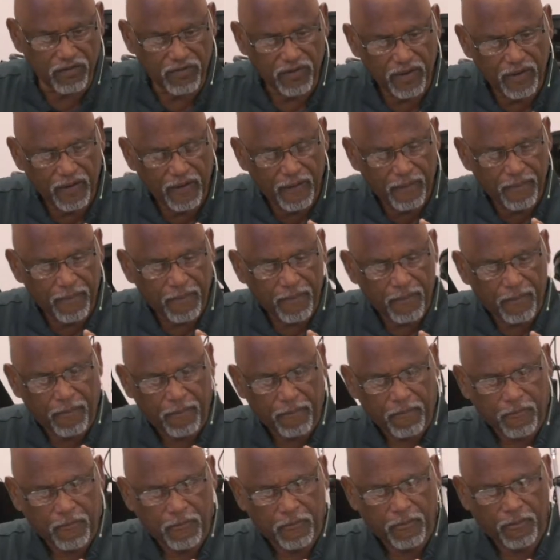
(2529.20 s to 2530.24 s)
of,
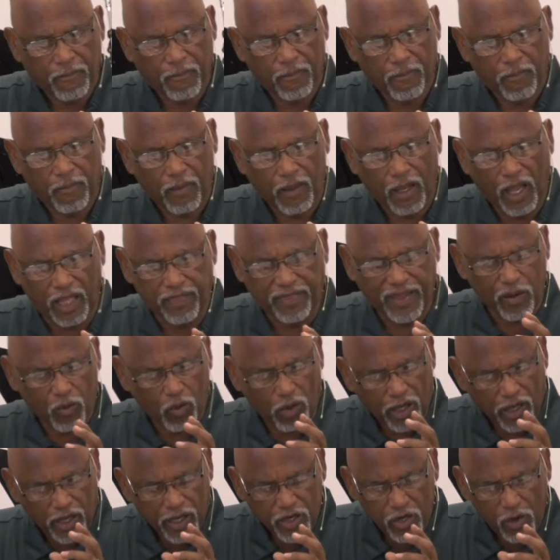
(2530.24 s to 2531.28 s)
I think
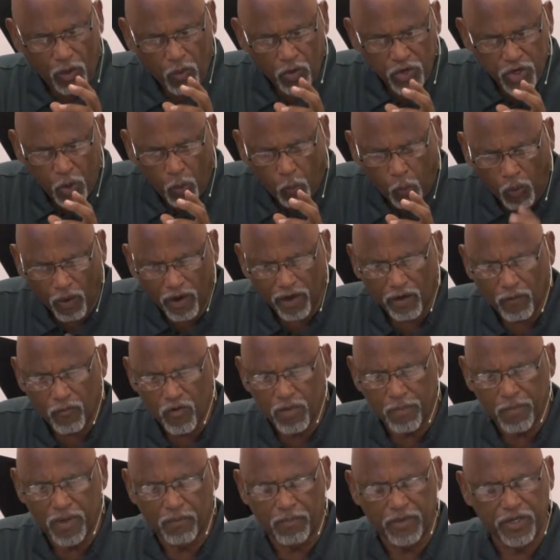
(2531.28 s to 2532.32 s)
you, you want to
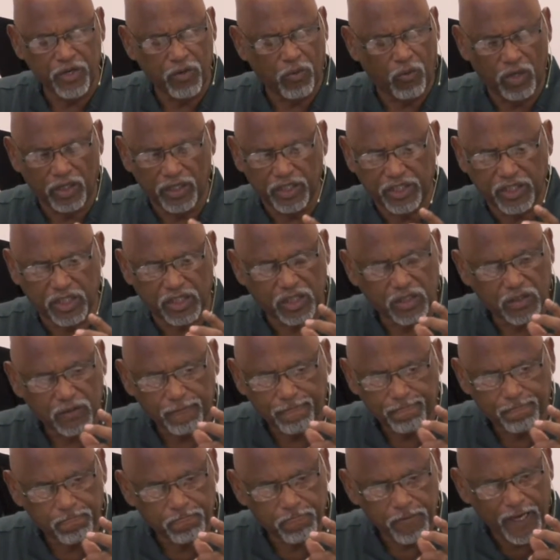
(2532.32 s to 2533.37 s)
remember, you want to just
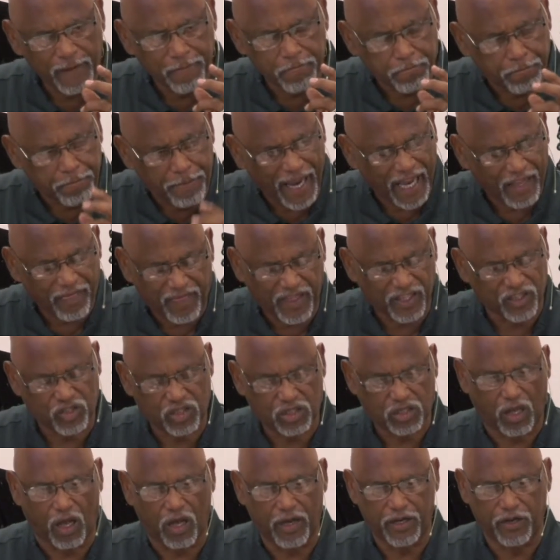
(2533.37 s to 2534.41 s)
embed
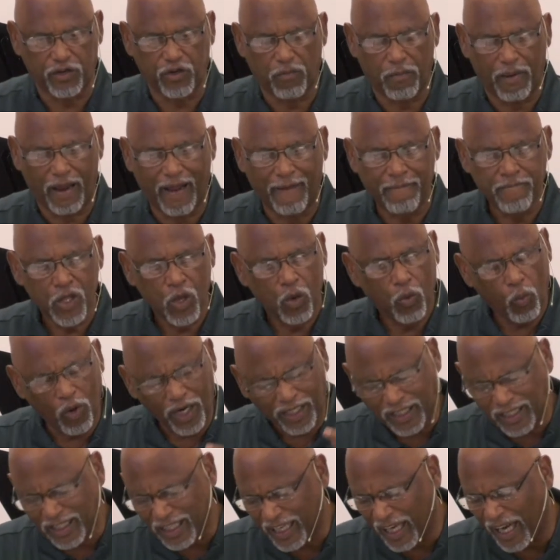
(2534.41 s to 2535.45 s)
this thought in your mind.
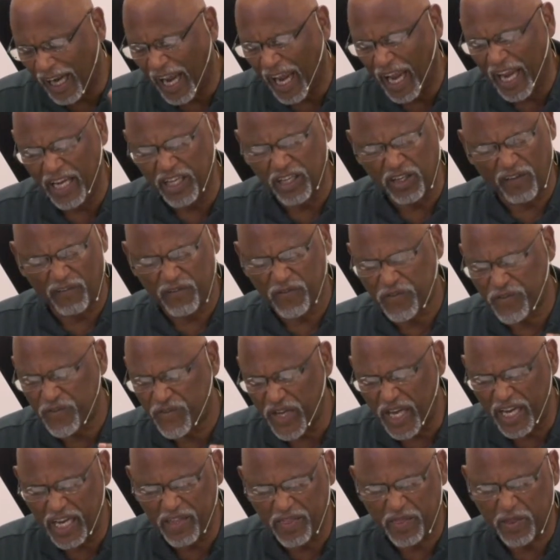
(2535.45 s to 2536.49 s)
What kind of
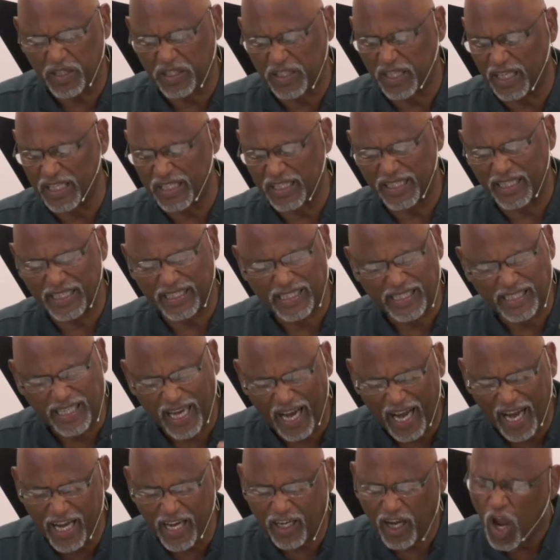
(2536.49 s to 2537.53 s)
faith does it
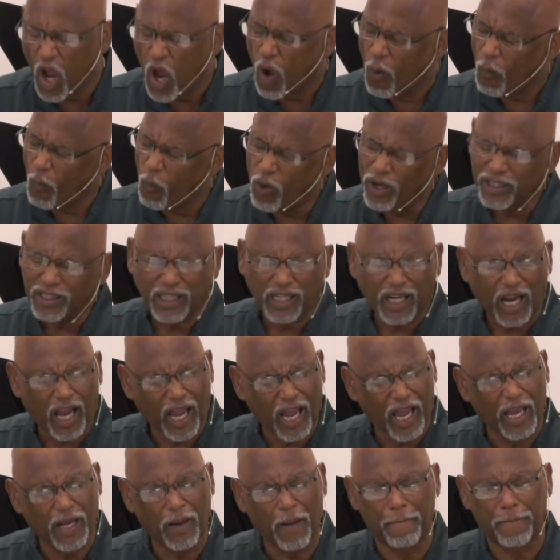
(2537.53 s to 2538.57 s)
take? What
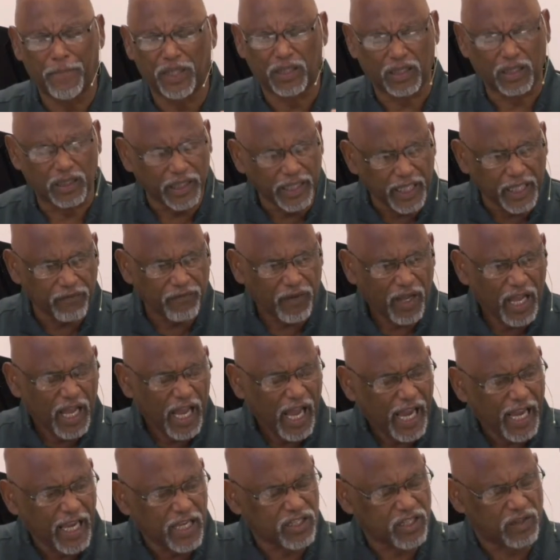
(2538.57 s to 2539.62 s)
kind of belief
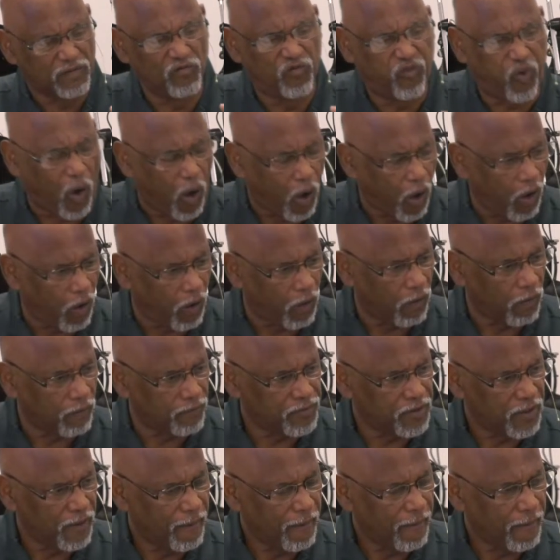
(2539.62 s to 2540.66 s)
is
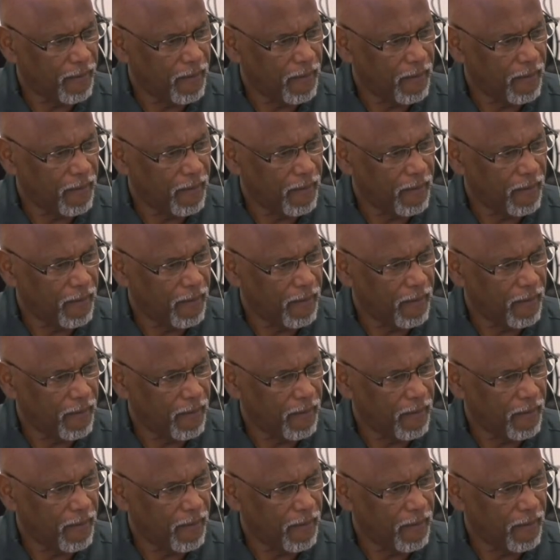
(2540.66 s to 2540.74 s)
involved